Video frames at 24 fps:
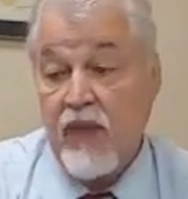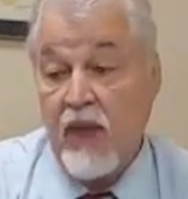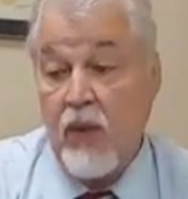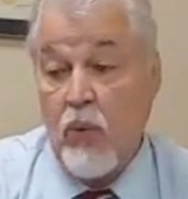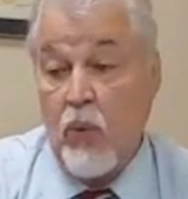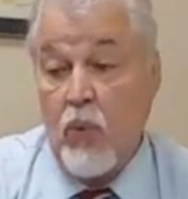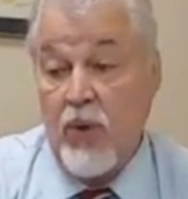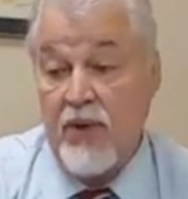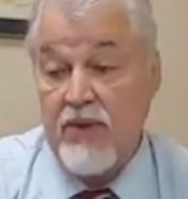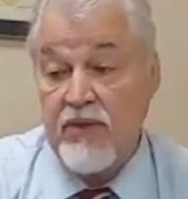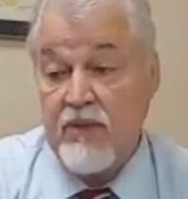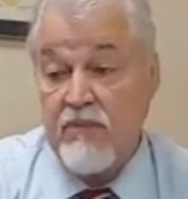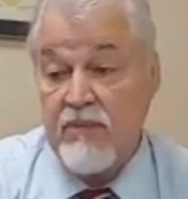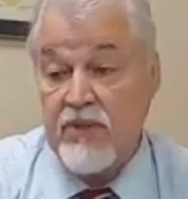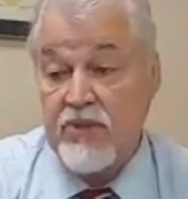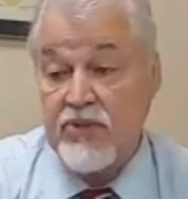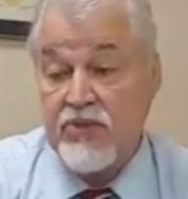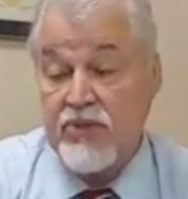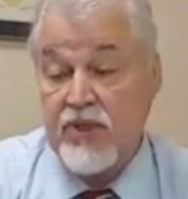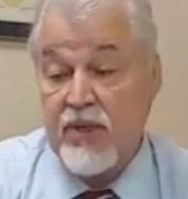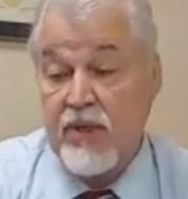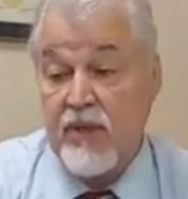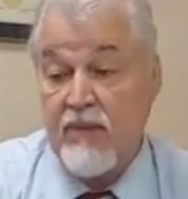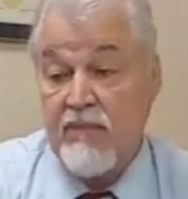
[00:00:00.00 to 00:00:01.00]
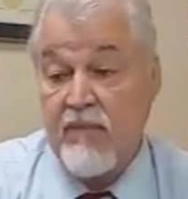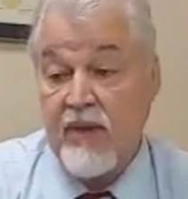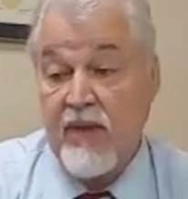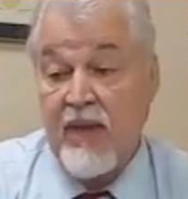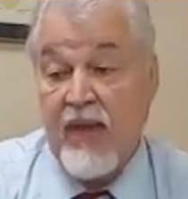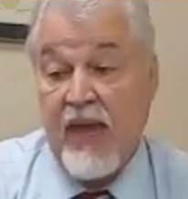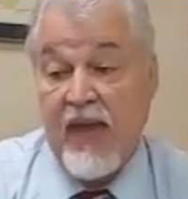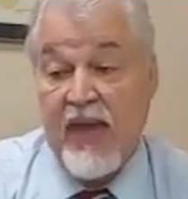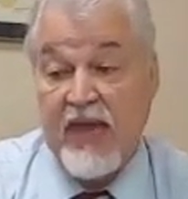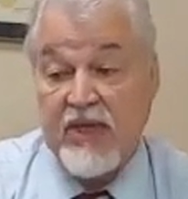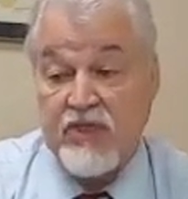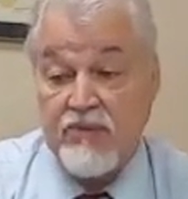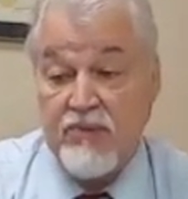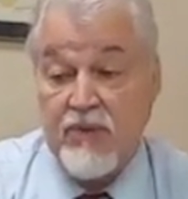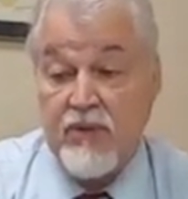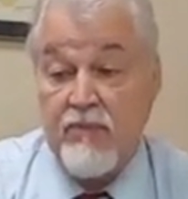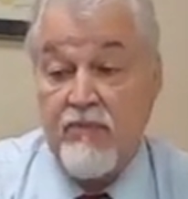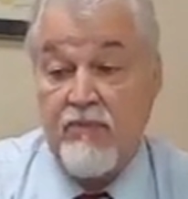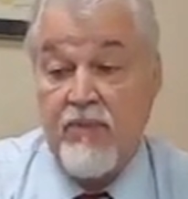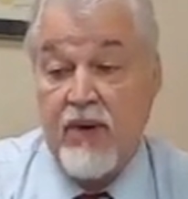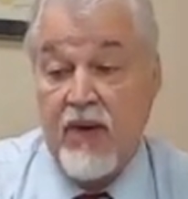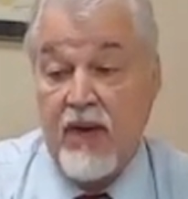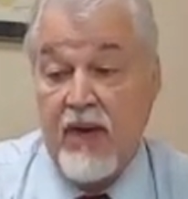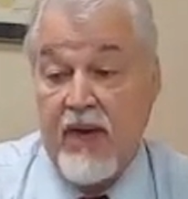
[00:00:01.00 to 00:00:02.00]
One of them is
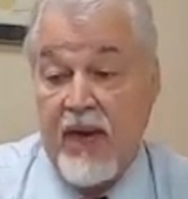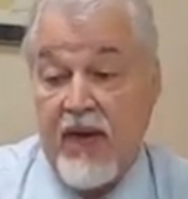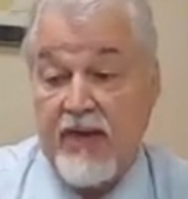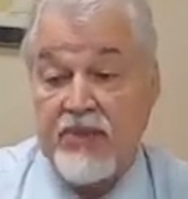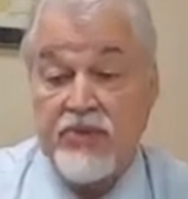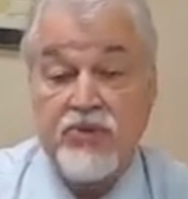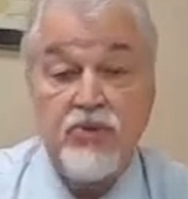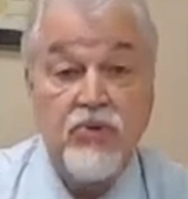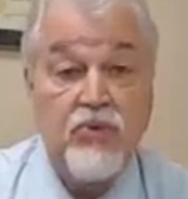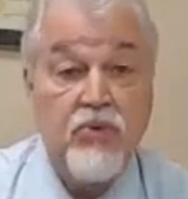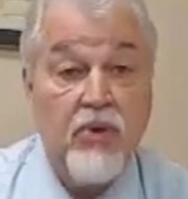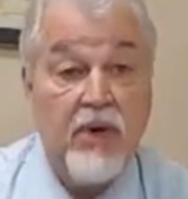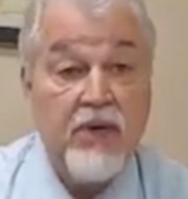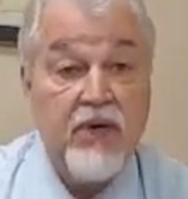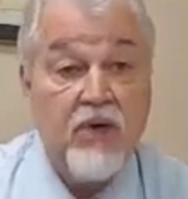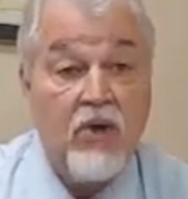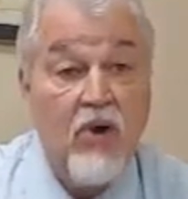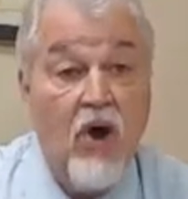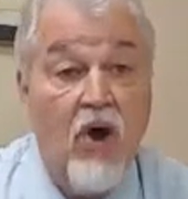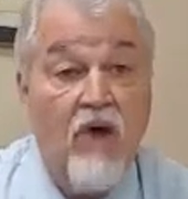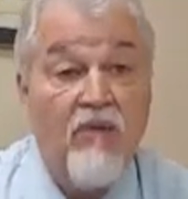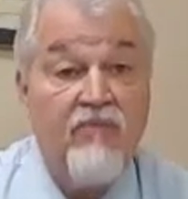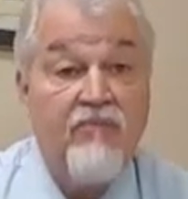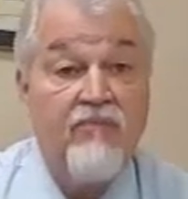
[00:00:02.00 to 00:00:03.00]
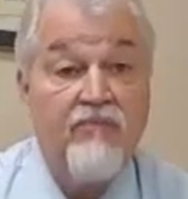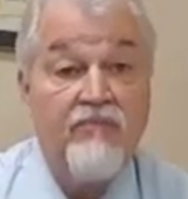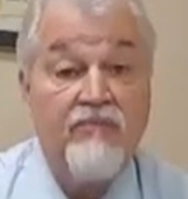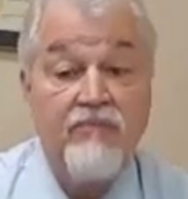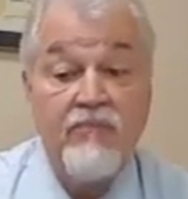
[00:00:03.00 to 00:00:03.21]
asthma, bronchitis, or chronic cough.